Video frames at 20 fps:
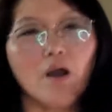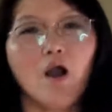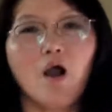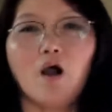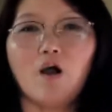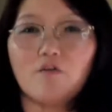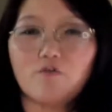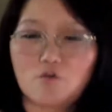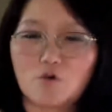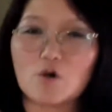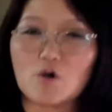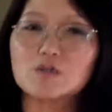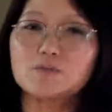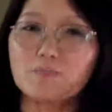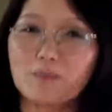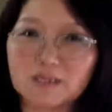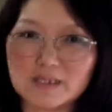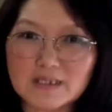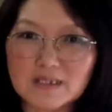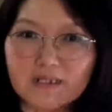Of course,
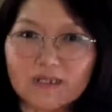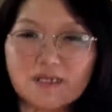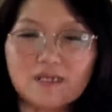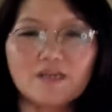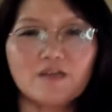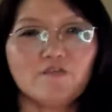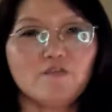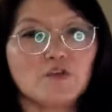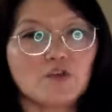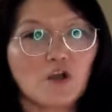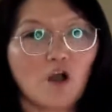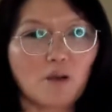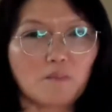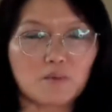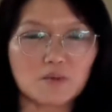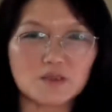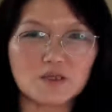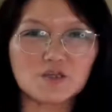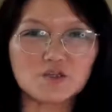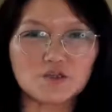mentally, if in
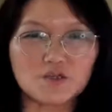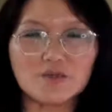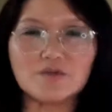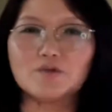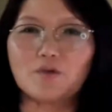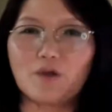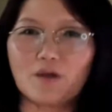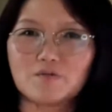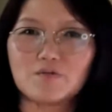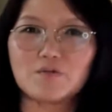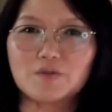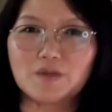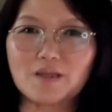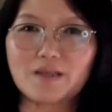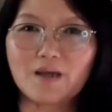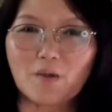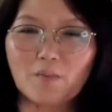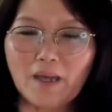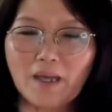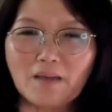competition, you have to think
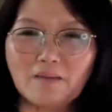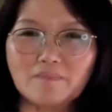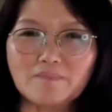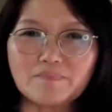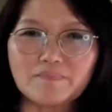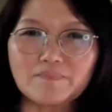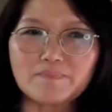that way.